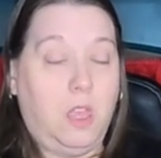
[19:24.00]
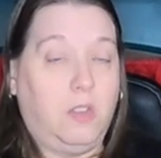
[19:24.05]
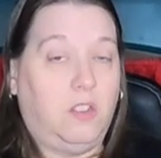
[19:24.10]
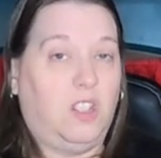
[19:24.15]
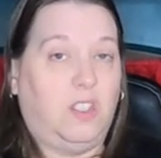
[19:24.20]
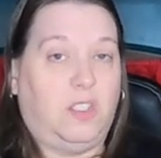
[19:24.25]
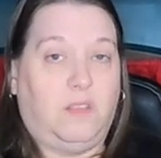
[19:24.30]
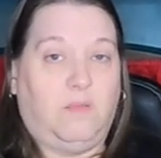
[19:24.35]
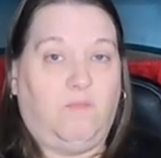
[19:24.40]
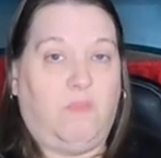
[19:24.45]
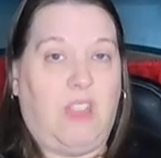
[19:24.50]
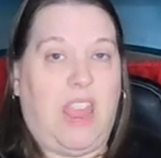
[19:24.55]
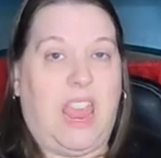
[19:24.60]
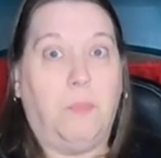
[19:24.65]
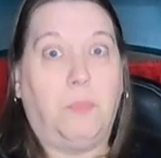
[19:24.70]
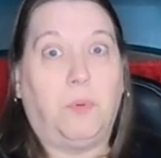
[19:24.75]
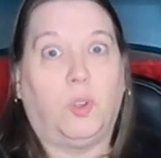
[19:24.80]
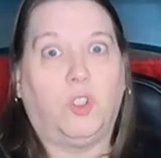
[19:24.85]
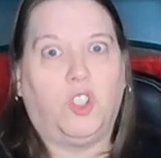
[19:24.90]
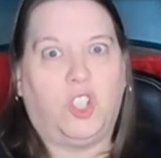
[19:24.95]
Just
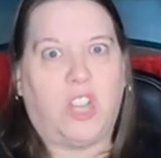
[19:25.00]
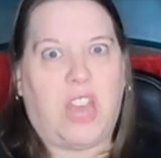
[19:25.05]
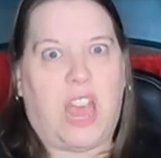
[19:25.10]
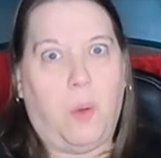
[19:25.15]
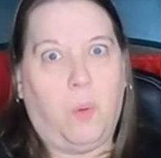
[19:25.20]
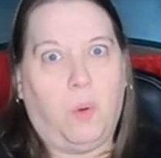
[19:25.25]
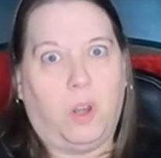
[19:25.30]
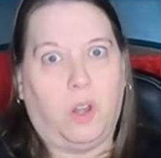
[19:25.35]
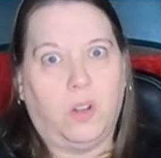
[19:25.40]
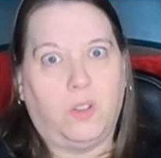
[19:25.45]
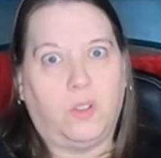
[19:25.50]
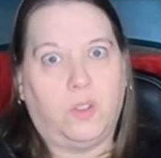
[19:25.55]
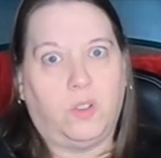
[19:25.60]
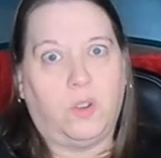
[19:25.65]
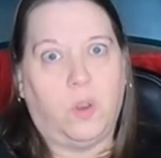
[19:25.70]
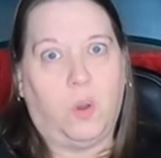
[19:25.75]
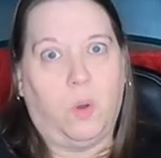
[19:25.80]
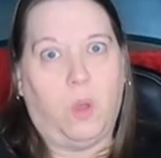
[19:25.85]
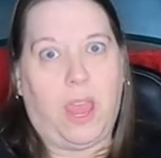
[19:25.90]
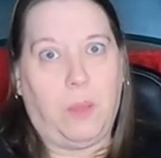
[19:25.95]
April showers,
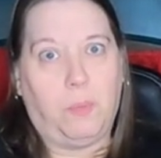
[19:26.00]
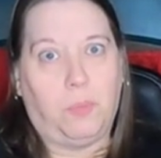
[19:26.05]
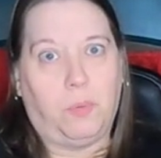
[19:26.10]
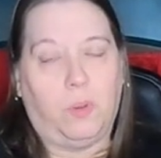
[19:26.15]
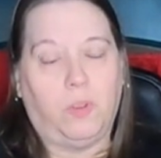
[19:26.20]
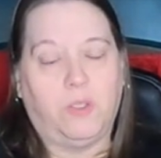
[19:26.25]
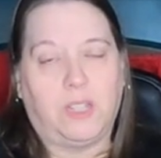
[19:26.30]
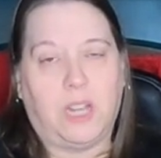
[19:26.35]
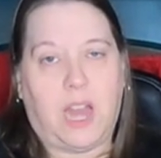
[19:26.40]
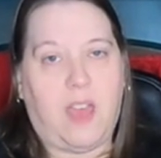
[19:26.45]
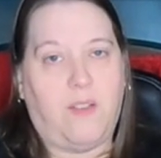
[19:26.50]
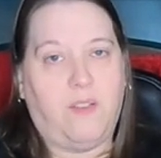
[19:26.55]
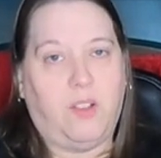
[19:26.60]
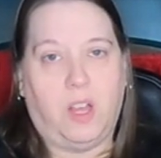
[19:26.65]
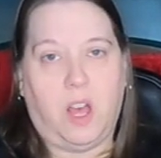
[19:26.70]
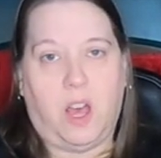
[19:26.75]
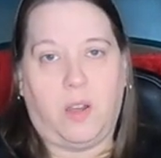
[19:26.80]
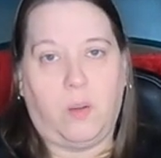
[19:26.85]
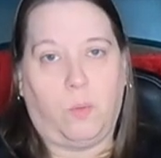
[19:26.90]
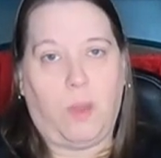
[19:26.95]
so April's going to have a
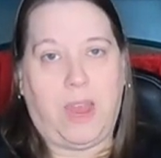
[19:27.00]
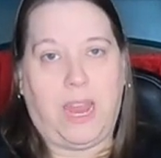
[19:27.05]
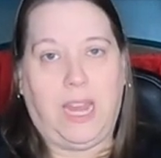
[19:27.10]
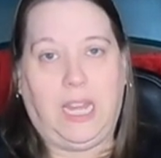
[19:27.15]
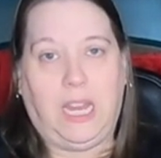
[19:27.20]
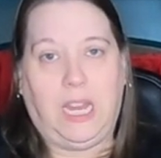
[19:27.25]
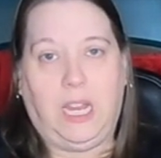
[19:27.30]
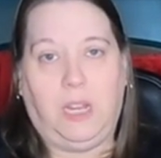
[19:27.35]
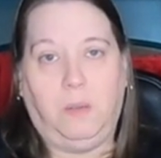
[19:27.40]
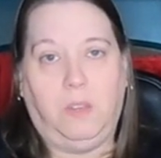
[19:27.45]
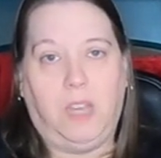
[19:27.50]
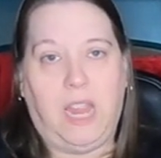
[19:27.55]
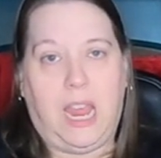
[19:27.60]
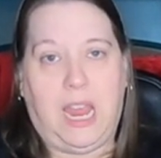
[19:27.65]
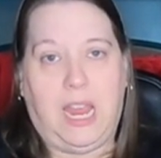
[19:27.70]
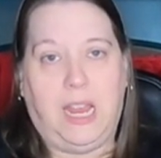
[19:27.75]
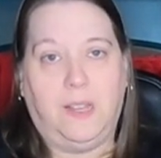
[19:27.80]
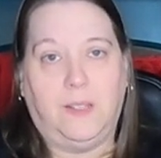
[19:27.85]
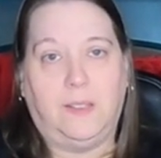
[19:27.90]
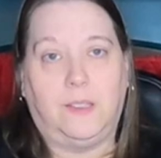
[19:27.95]
lot of rainy
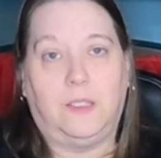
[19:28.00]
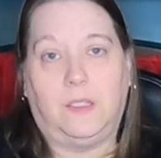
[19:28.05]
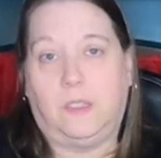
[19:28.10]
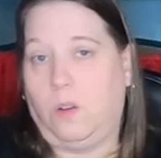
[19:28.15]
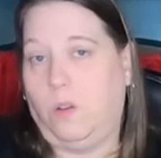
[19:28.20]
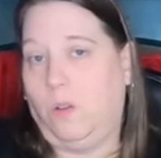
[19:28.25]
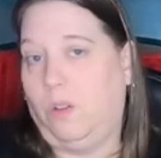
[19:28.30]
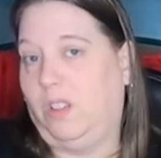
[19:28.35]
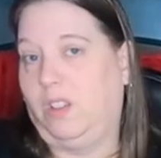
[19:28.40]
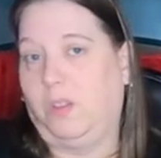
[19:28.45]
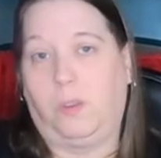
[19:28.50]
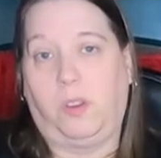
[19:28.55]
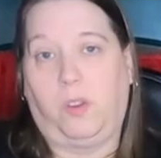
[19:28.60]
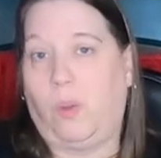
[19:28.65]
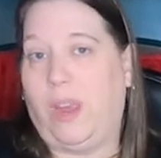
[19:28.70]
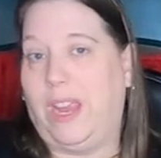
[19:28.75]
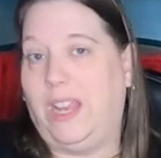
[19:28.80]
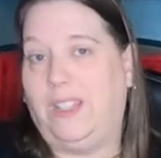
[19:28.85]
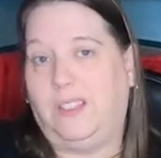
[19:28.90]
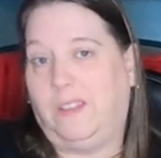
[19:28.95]
days, so it's
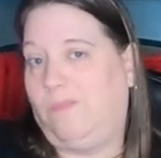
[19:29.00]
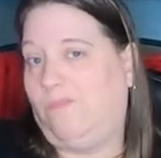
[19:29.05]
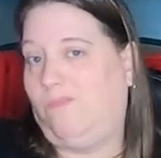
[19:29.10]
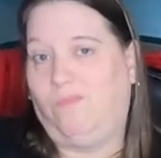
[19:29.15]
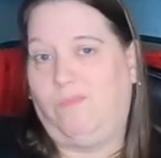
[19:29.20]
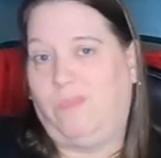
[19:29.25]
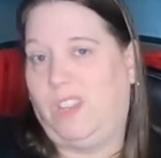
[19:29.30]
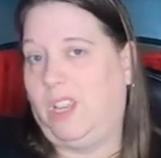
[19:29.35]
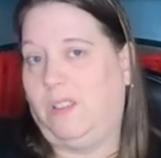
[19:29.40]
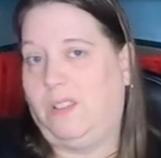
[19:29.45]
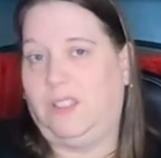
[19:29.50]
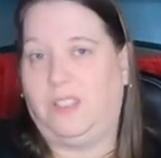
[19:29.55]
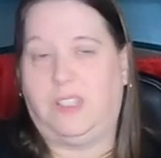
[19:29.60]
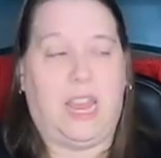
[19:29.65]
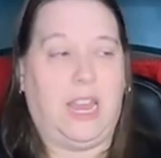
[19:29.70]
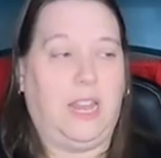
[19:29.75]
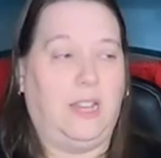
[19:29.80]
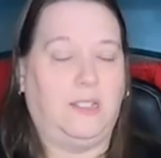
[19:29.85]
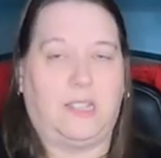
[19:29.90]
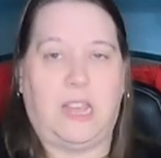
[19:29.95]
great to
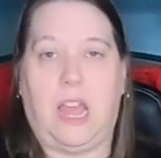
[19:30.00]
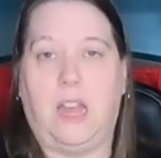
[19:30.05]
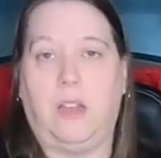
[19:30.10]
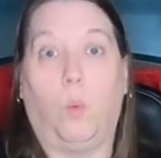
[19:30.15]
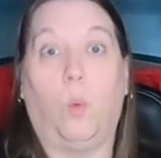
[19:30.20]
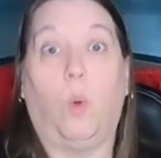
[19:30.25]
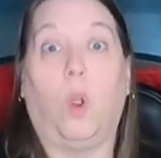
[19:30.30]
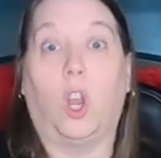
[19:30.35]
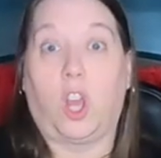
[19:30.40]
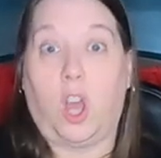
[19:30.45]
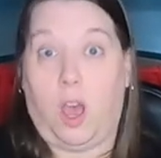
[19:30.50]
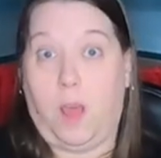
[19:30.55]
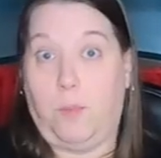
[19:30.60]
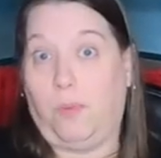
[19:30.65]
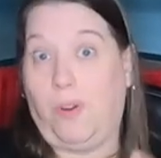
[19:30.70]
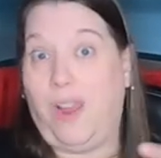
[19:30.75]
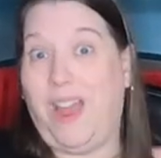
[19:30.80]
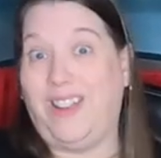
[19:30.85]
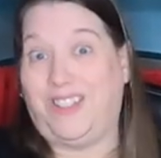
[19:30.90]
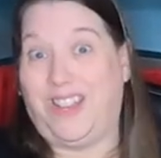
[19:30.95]
stay inside and work on
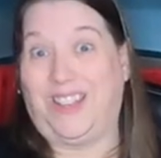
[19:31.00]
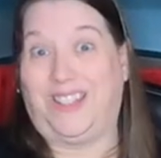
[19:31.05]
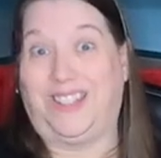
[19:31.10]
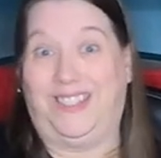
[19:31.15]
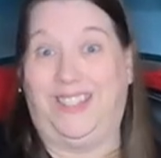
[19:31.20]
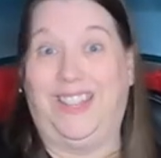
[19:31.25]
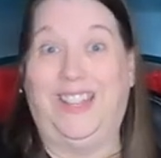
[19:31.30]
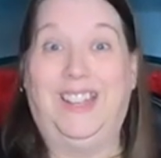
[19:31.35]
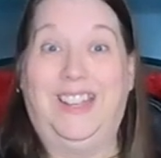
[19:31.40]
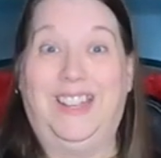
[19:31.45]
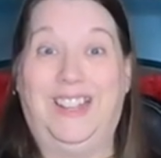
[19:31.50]
projects.